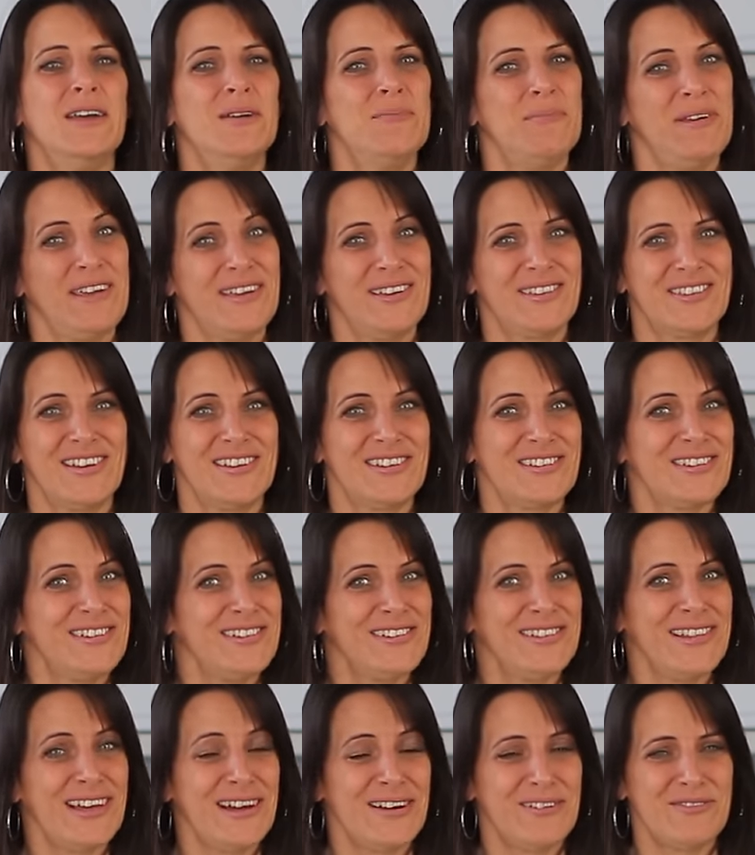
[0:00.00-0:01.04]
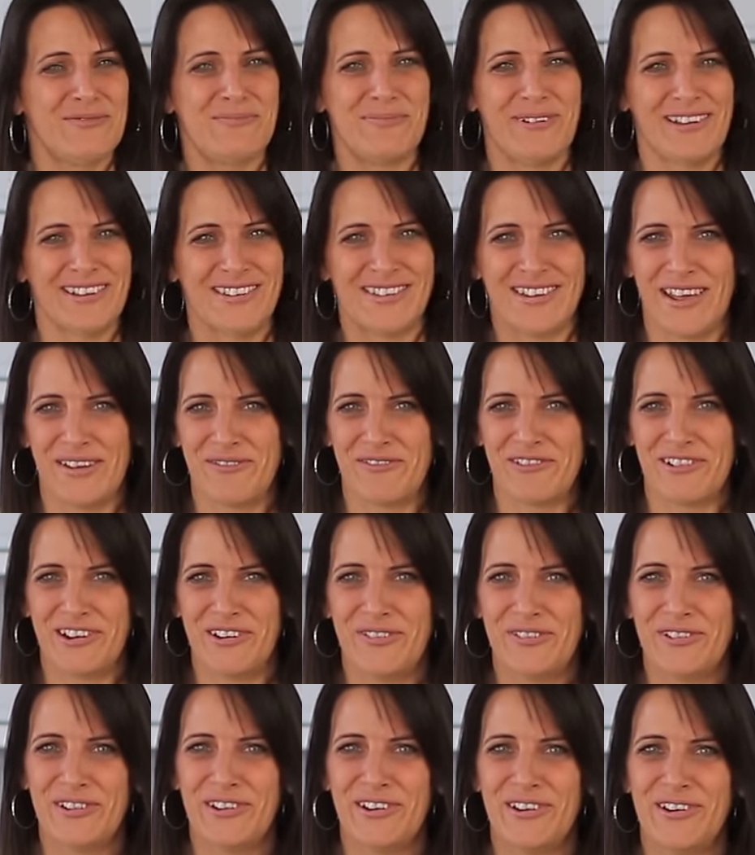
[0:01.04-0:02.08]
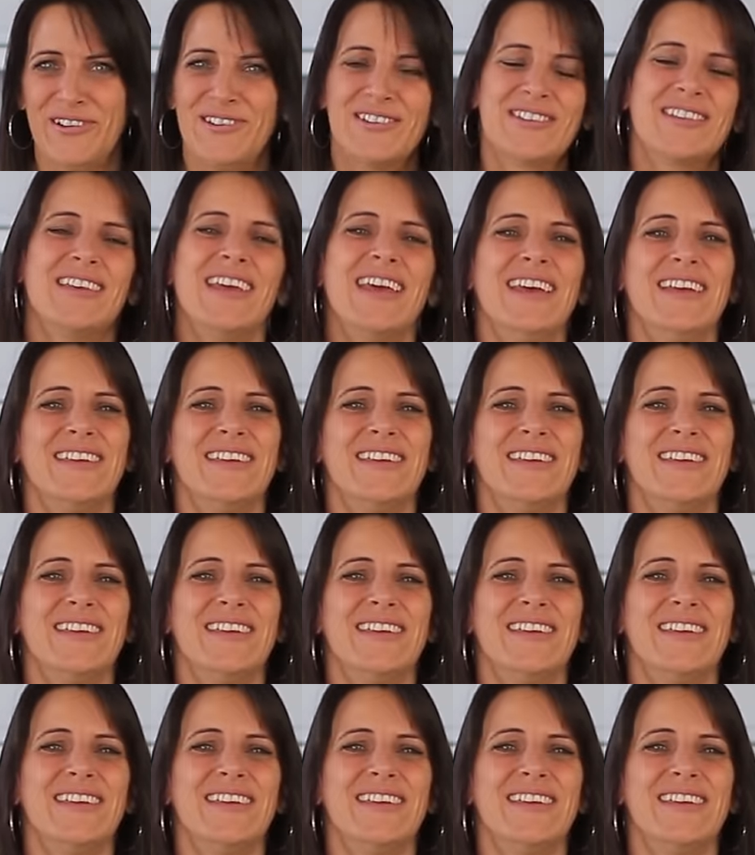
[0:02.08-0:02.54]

because I do love my savory foods.